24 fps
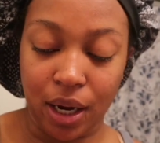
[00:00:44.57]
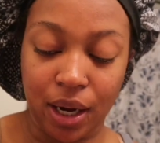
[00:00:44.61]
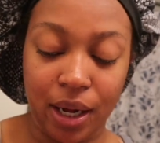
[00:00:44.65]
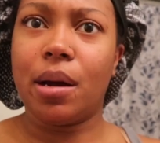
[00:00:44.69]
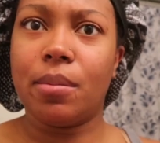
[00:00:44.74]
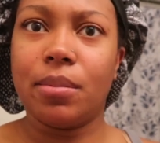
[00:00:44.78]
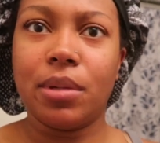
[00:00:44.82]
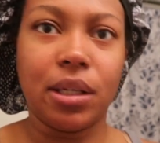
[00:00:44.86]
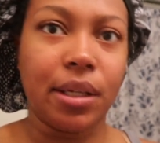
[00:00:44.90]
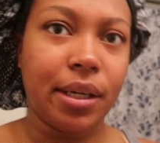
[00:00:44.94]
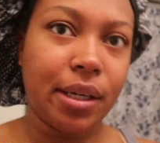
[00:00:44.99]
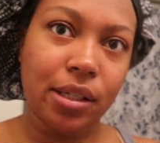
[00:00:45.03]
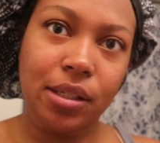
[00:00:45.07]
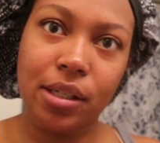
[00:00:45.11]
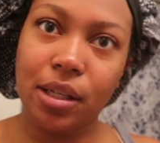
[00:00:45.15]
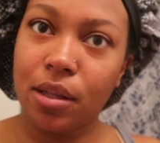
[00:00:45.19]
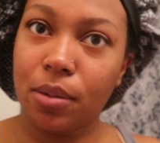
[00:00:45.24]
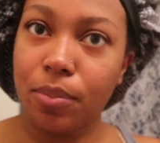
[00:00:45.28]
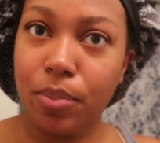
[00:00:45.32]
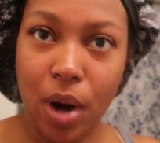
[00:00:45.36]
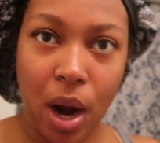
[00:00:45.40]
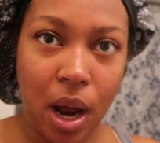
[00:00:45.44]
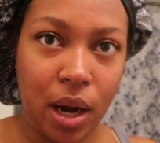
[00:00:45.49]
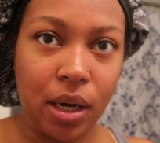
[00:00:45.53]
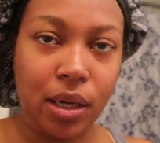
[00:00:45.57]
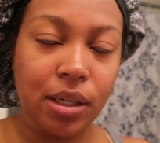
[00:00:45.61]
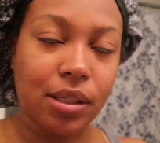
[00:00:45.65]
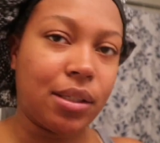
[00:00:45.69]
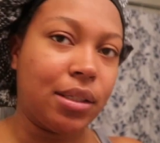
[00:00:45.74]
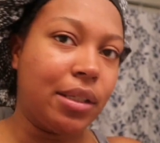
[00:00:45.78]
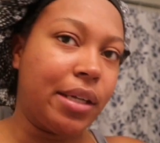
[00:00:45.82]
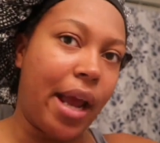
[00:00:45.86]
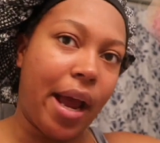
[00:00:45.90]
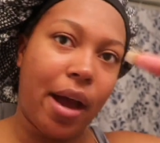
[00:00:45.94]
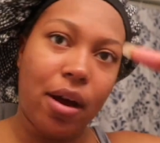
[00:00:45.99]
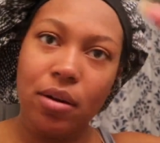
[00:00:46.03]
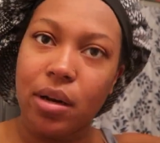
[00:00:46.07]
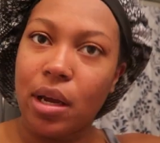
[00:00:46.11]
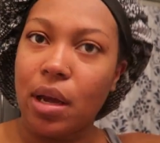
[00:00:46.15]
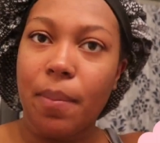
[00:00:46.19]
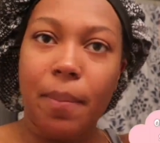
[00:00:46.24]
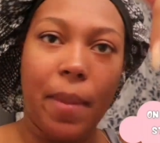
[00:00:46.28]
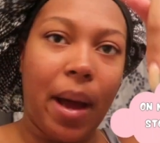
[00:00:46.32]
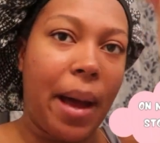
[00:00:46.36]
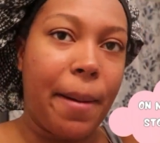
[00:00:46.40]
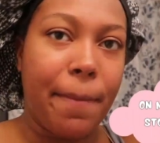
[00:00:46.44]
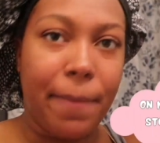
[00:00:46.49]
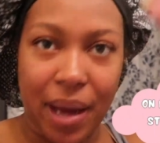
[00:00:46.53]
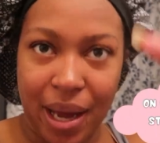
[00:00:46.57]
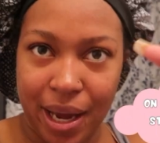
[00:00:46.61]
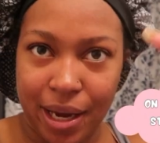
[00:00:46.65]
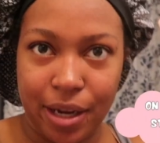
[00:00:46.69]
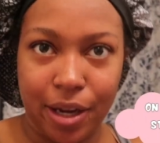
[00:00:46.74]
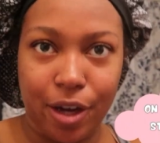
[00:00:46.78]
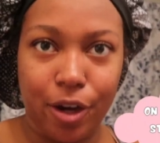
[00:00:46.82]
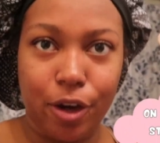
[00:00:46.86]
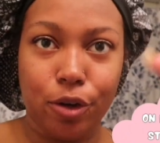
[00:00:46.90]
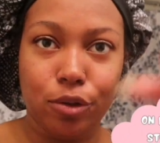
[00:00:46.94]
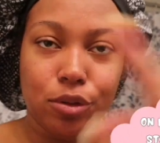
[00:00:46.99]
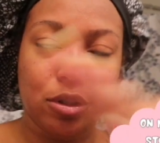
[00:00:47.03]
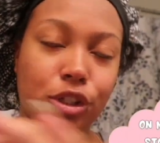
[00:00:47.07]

and I'm gonna link to the products down in my bio,